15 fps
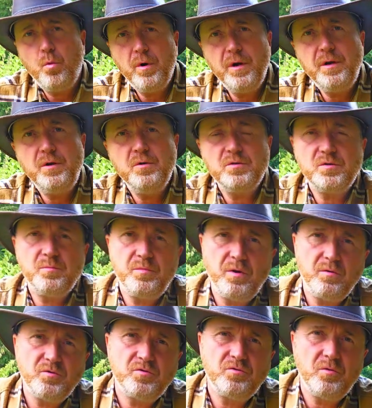way you're
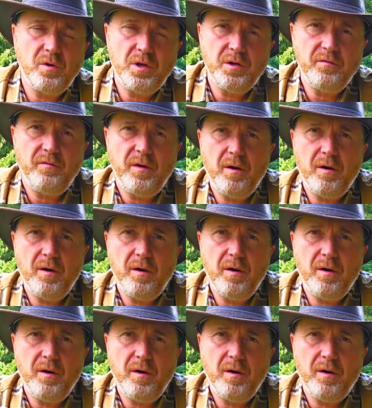supposed to live